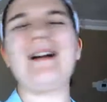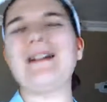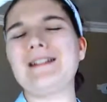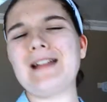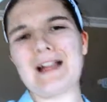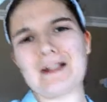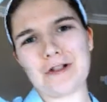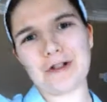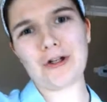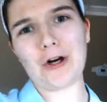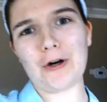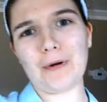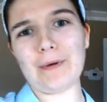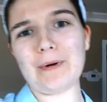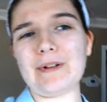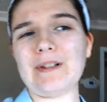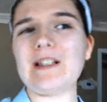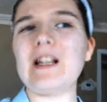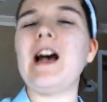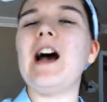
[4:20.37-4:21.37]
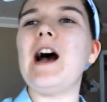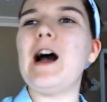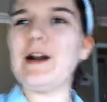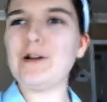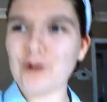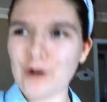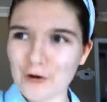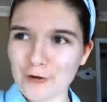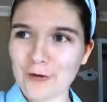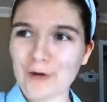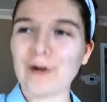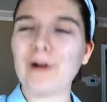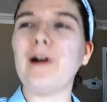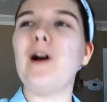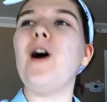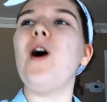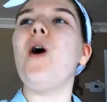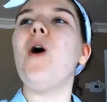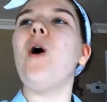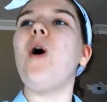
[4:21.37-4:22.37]
that's Star Wars, a general
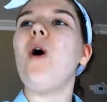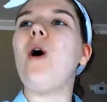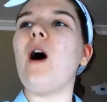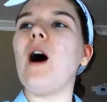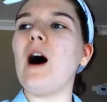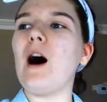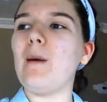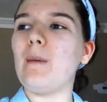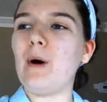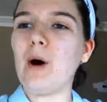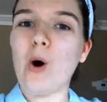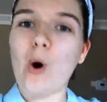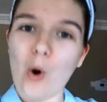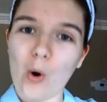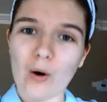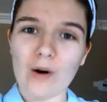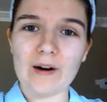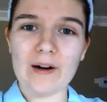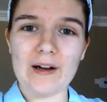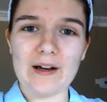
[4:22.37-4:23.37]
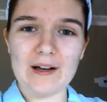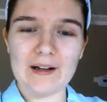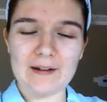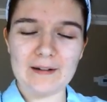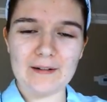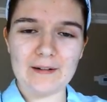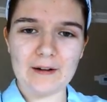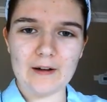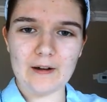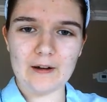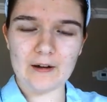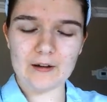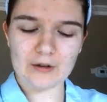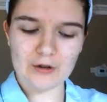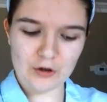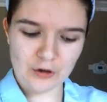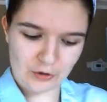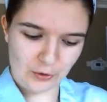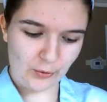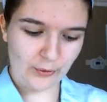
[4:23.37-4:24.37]
um, Uhura
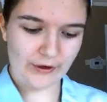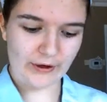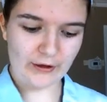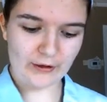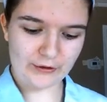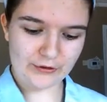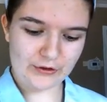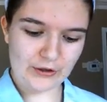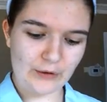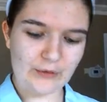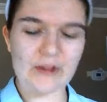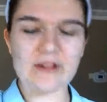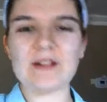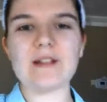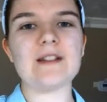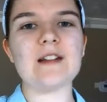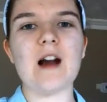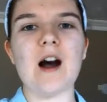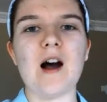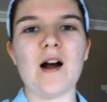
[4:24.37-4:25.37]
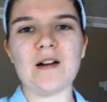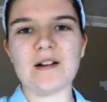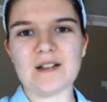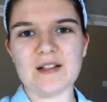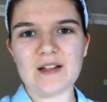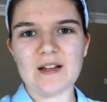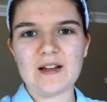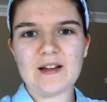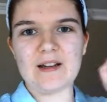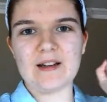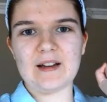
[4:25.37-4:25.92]
tutorial. So this is not